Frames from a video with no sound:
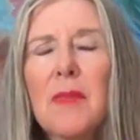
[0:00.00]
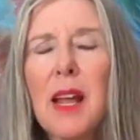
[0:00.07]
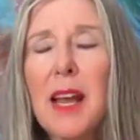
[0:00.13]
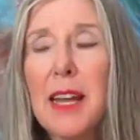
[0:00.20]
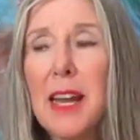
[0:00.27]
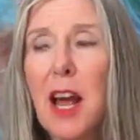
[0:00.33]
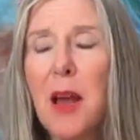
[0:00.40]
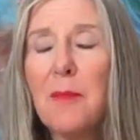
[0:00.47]

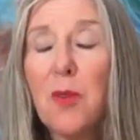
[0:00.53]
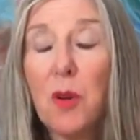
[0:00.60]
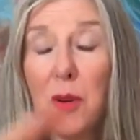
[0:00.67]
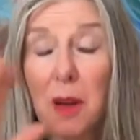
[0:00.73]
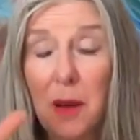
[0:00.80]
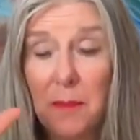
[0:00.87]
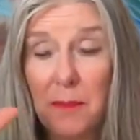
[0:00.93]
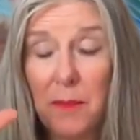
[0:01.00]
and how I'm, go-
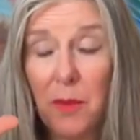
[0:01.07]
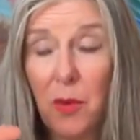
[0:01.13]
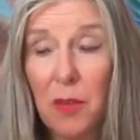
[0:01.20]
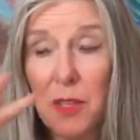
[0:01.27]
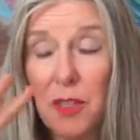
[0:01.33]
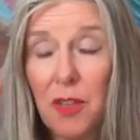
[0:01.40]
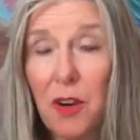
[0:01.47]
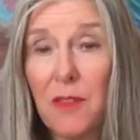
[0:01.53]
I'm going
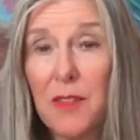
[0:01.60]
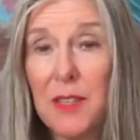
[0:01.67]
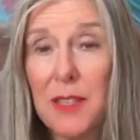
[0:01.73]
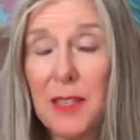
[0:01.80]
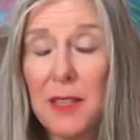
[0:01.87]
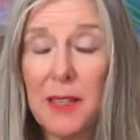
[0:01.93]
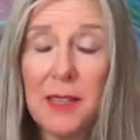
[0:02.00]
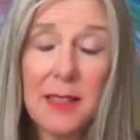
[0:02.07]
to start
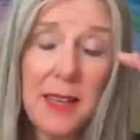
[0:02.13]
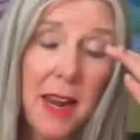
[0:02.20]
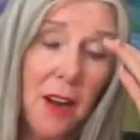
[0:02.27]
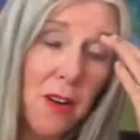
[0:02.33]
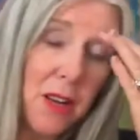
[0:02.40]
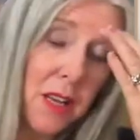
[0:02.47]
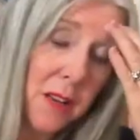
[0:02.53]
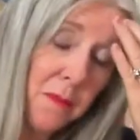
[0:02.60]
these, this
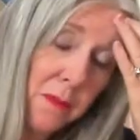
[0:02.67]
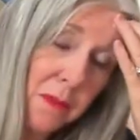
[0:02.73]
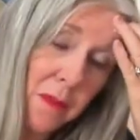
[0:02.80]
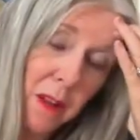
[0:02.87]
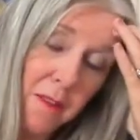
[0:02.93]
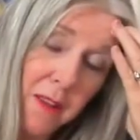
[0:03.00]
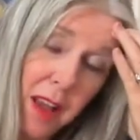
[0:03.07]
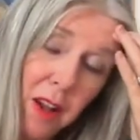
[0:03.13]
area
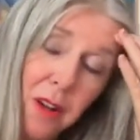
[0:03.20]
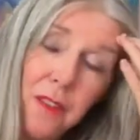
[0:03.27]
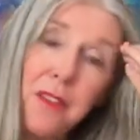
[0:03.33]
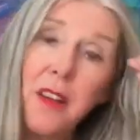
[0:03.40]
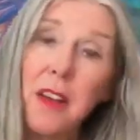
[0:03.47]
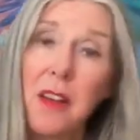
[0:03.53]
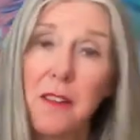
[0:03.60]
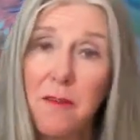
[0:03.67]
of health
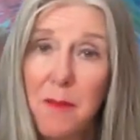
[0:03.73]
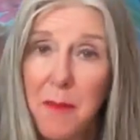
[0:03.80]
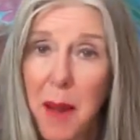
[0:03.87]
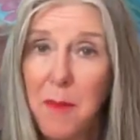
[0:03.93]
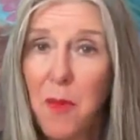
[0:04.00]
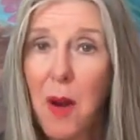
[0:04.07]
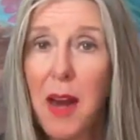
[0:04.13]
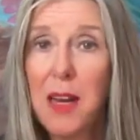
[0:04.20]
for my
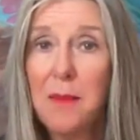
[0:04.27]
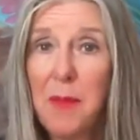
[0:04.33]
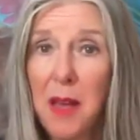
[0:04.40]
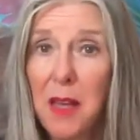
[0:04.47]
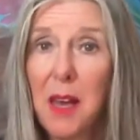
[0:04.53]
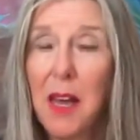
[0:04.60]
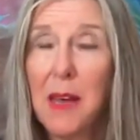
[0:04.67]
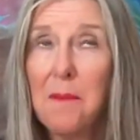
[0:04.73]
brain and my
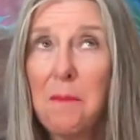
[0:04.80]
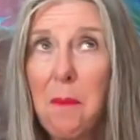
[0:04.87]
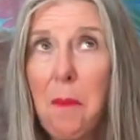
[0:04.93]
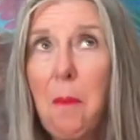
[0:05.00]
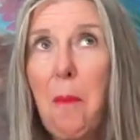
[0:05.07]
gut.